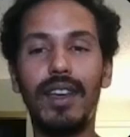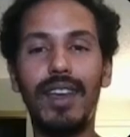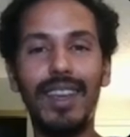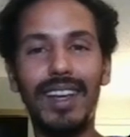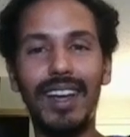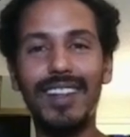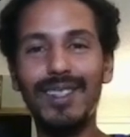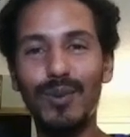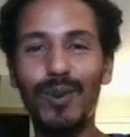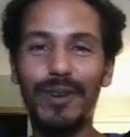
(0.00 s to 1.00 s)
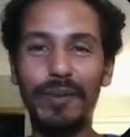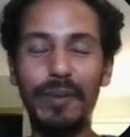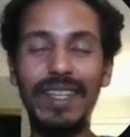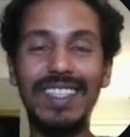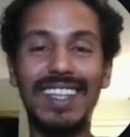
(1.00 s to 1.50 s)
Hey guys, welcome to
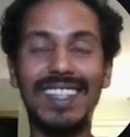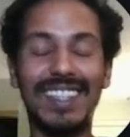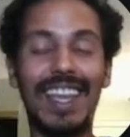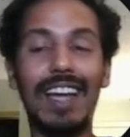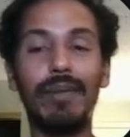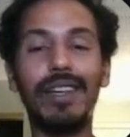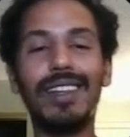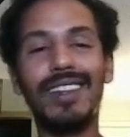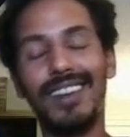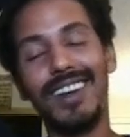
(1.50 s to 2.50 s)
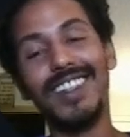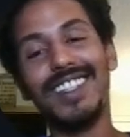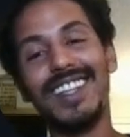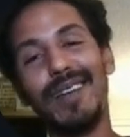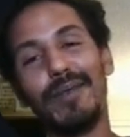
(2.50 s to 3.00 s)
Peace Antz Academy.
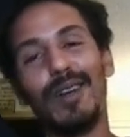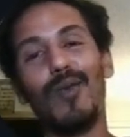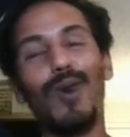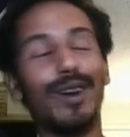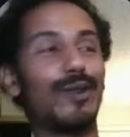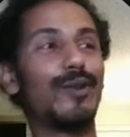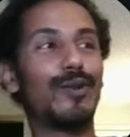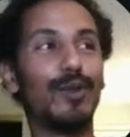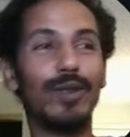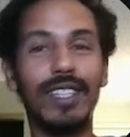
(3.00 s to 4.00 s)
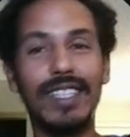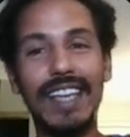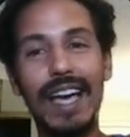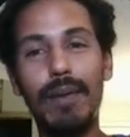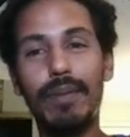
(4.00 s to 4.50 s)
Today I'm going to walk you through the
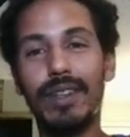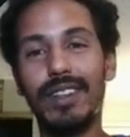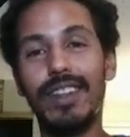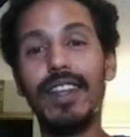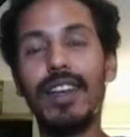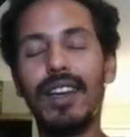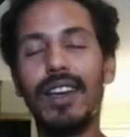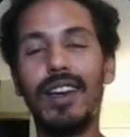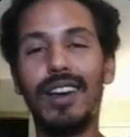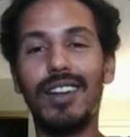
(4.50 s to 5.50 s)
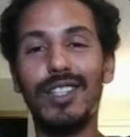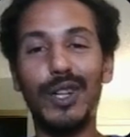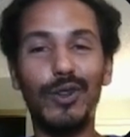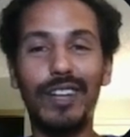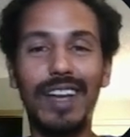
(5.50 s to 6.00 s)
DApp and
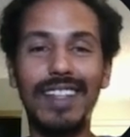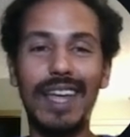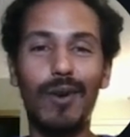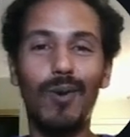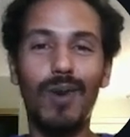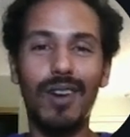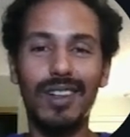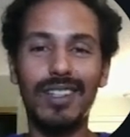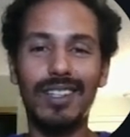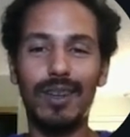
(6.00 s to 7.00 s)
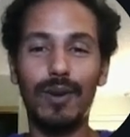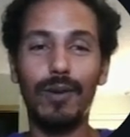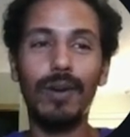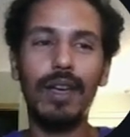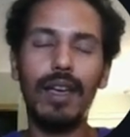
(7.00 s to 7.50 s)
show you guys how it works. So
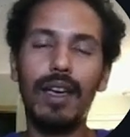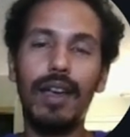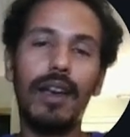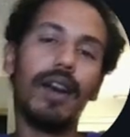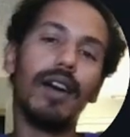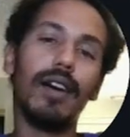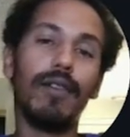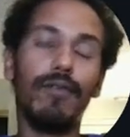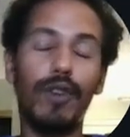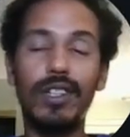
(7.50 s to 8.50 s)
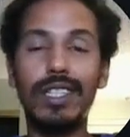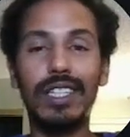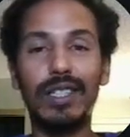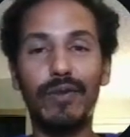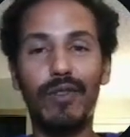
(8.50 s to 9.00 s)
first
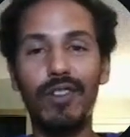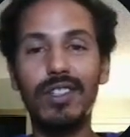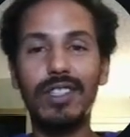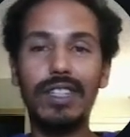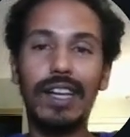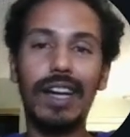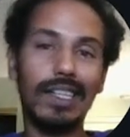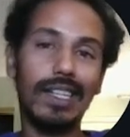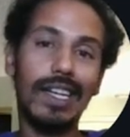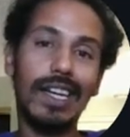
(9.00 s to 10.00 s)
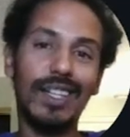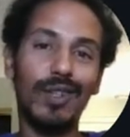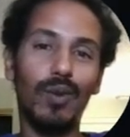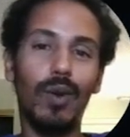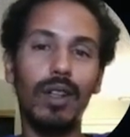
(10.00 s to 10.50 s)
things first, you got to connect
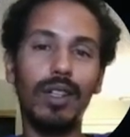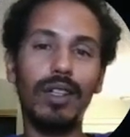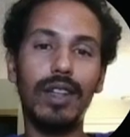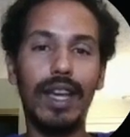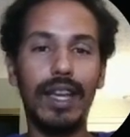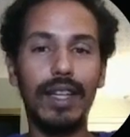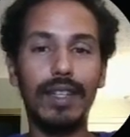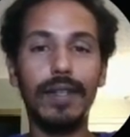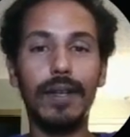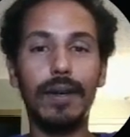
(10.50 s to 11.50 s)
your wallet and